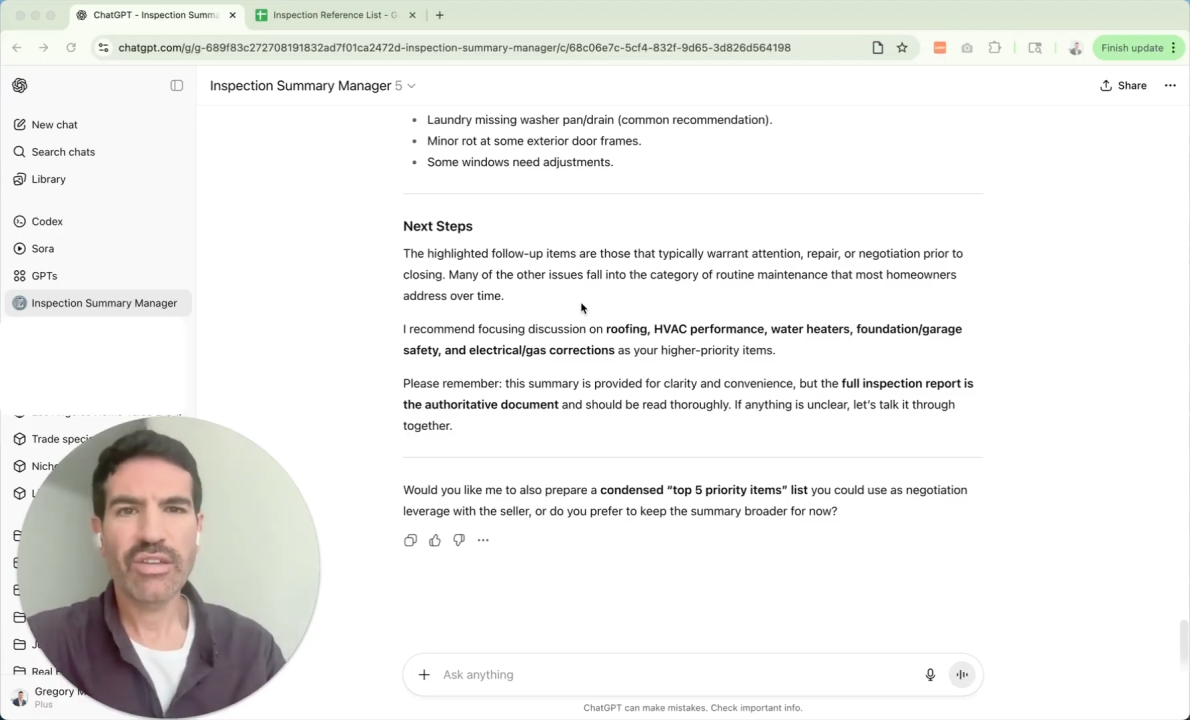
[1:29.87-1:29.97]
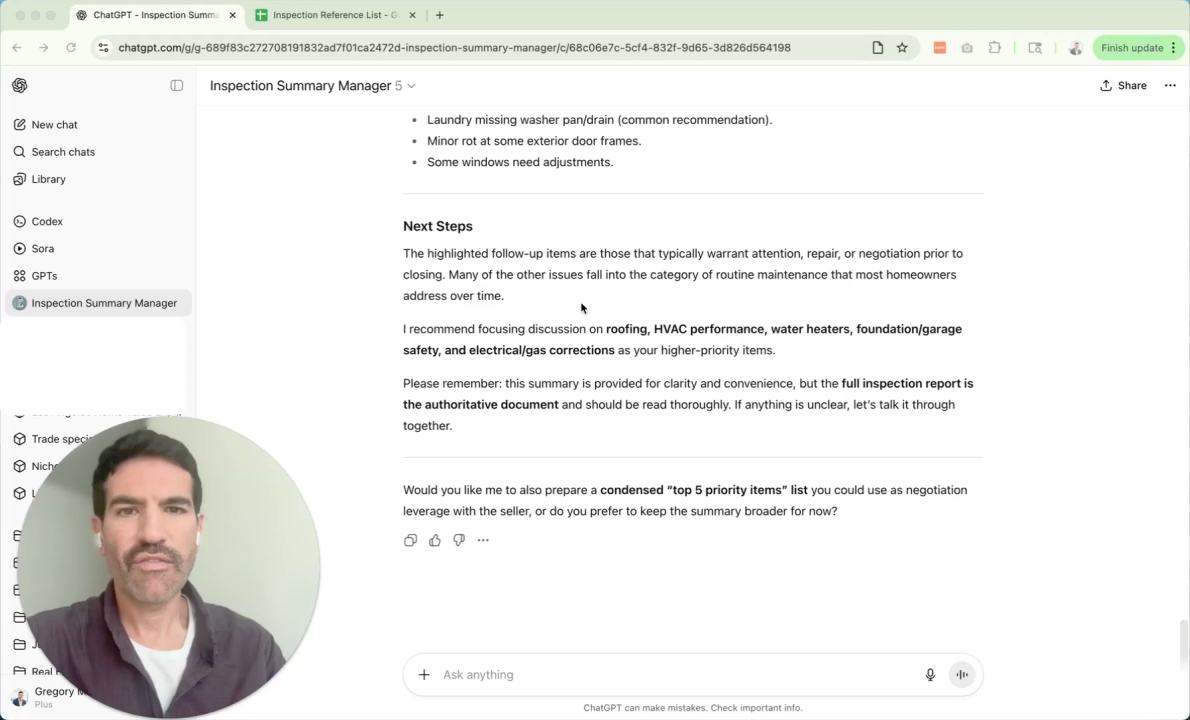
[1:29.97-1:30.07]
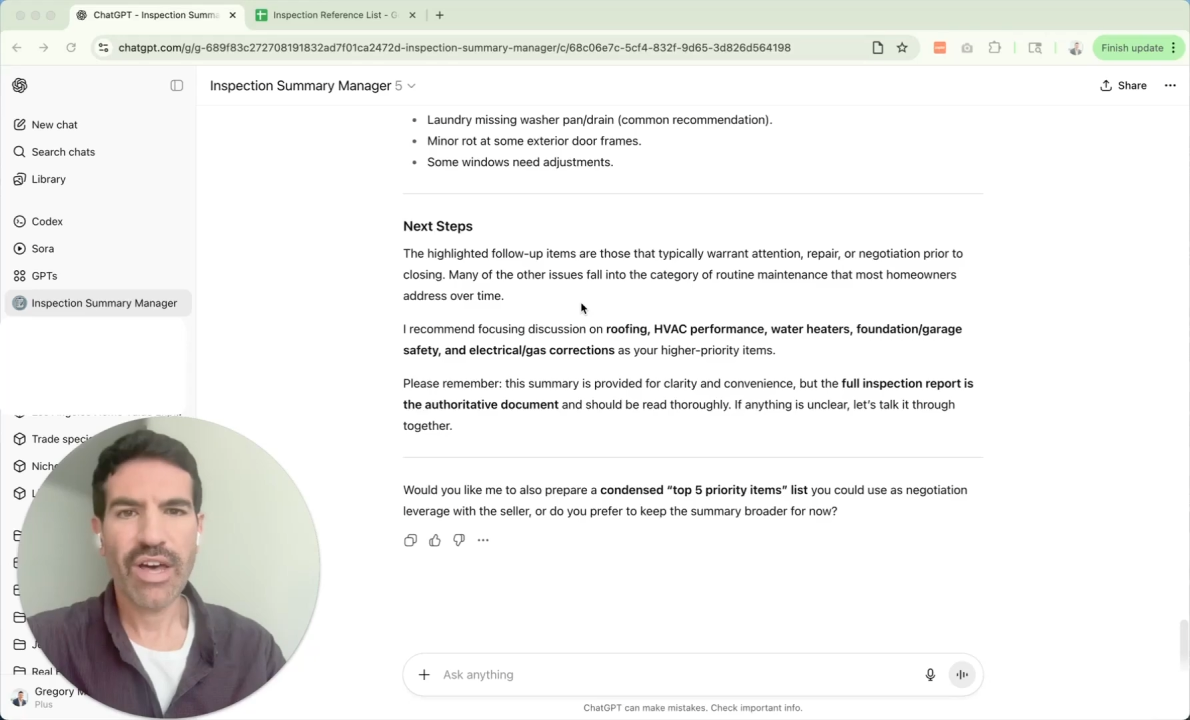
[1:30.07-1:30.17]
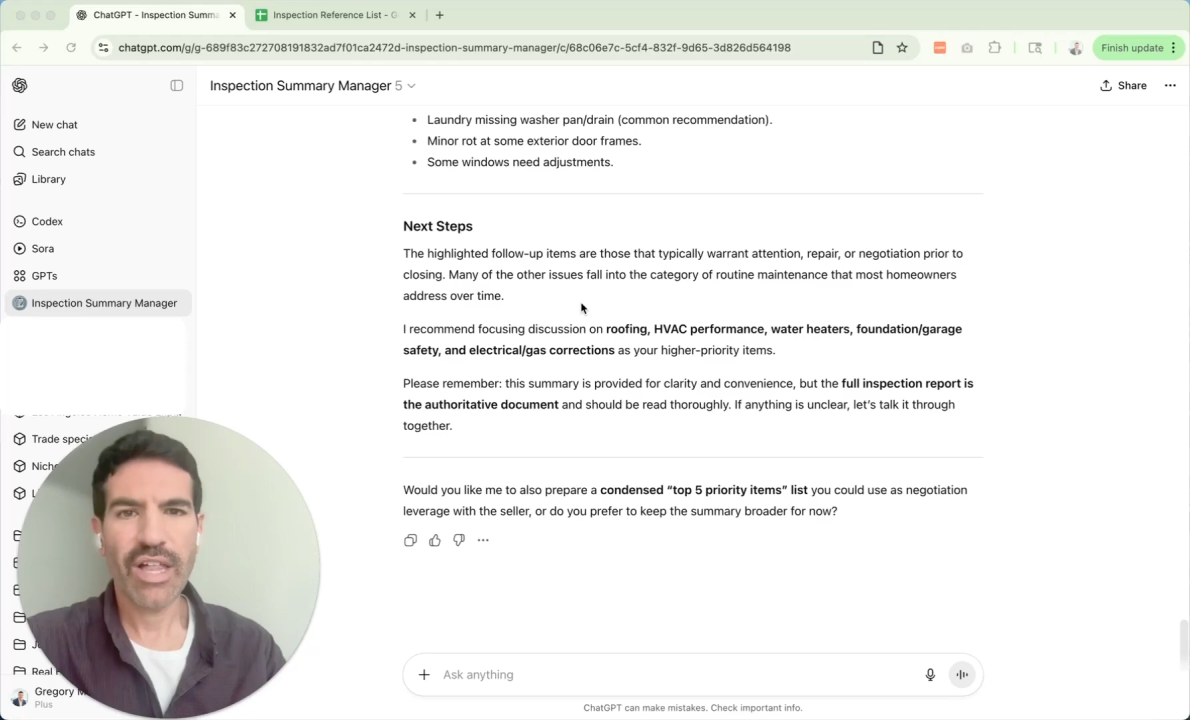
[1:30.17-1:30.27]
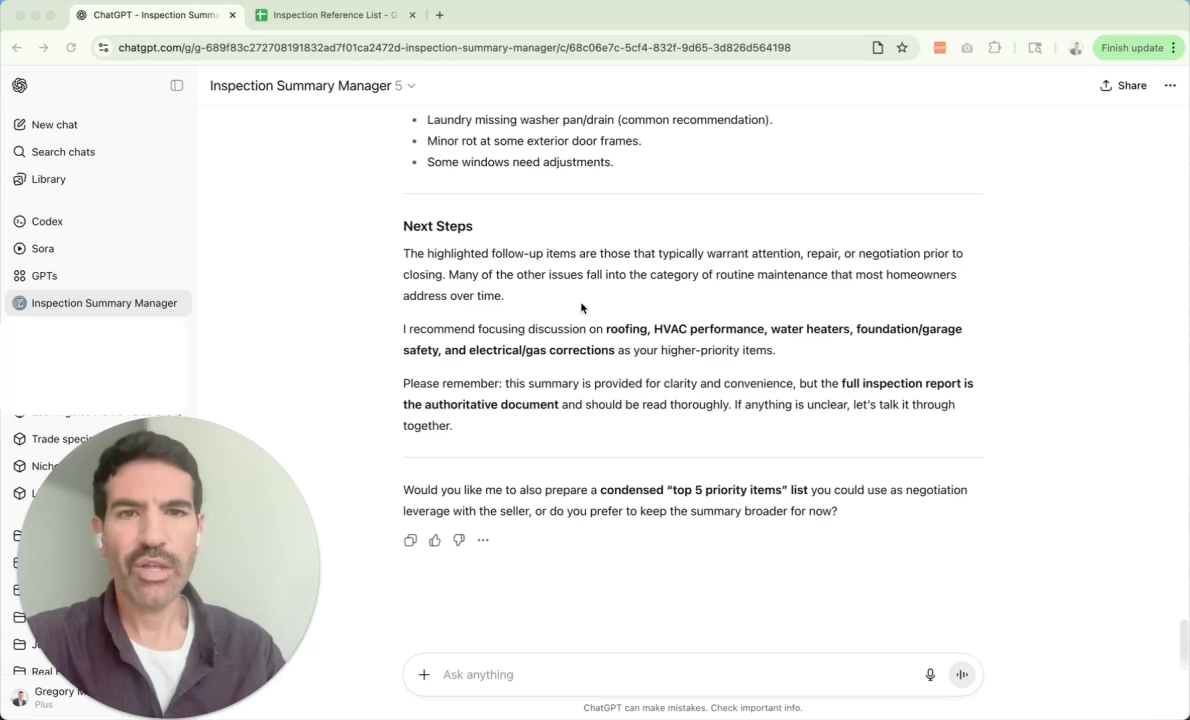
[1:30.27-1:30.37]
to
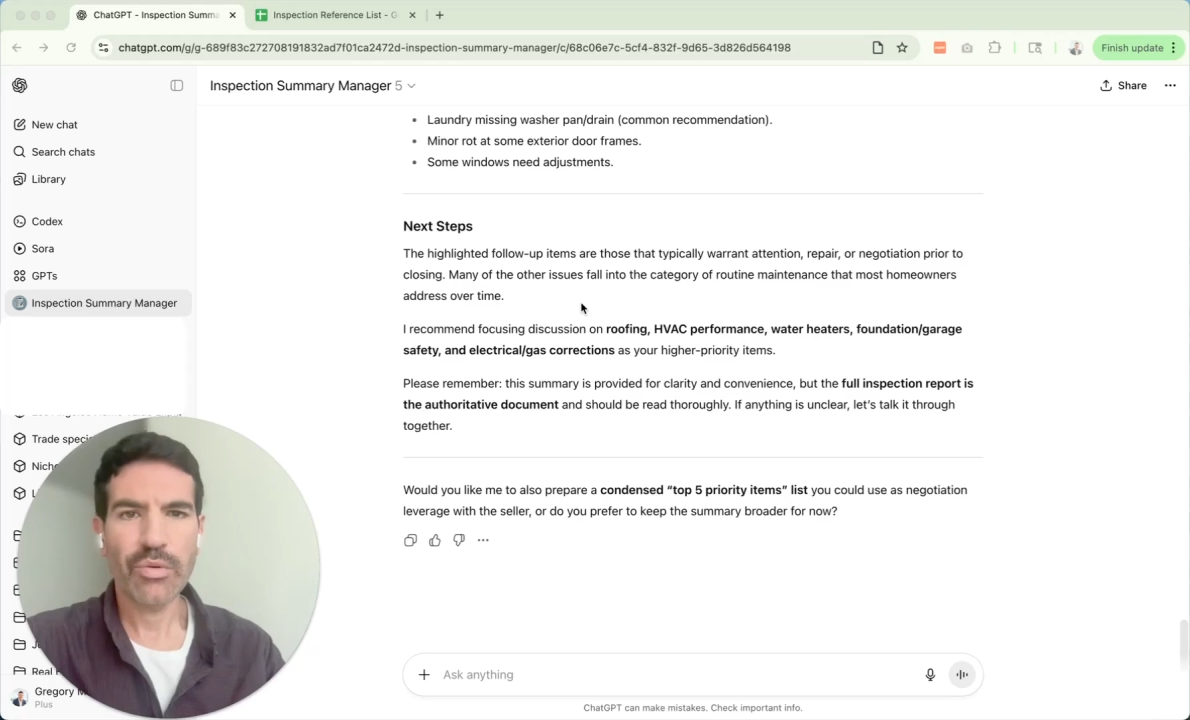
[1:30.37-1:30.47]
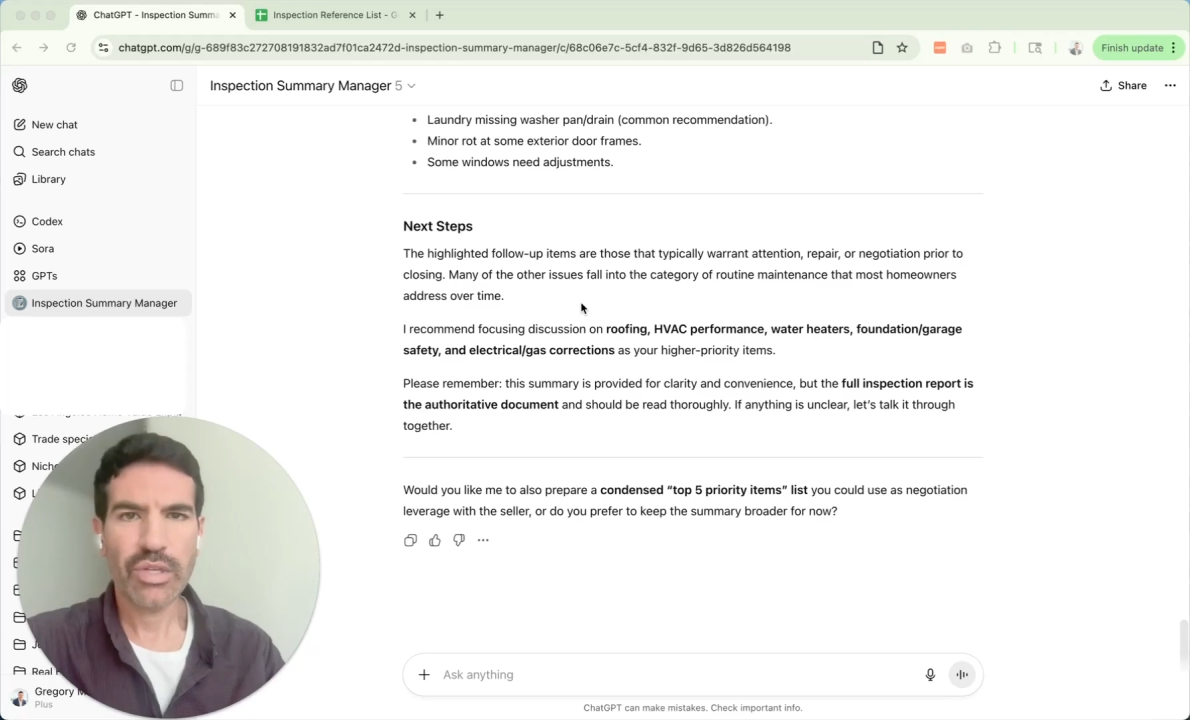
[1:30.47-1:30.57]
follow